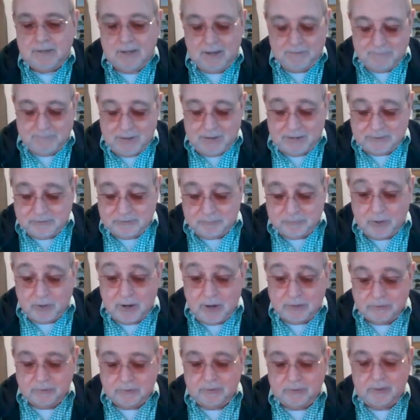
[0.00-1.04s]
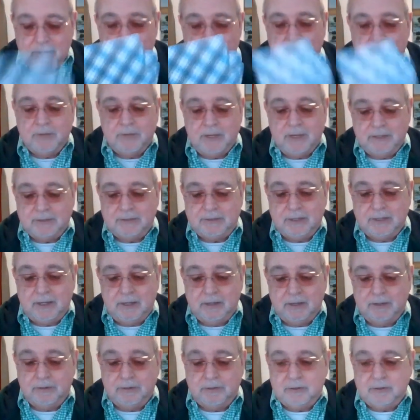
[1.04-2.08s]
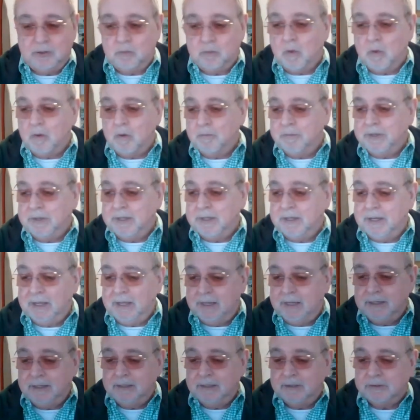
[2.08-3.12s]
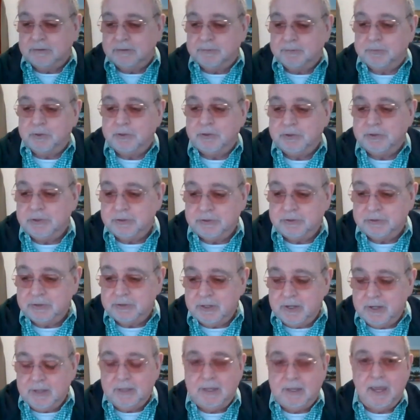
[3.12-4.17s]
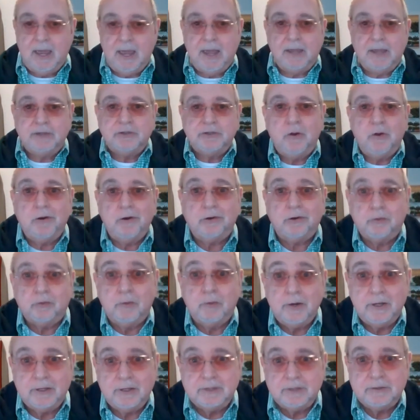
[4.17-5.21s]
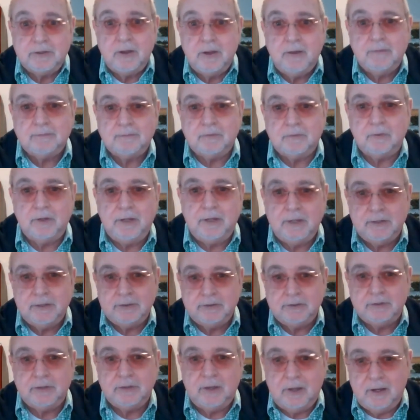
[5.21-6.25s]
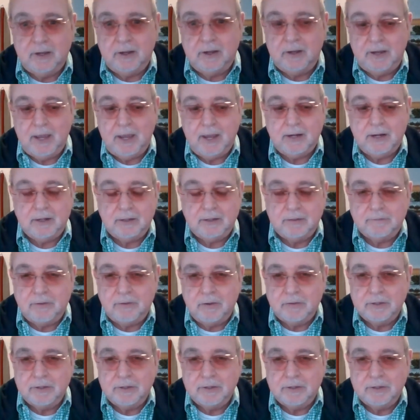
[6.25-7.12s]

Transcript: about his brother, but there won't be any aspersions cast on Chris for his handling of all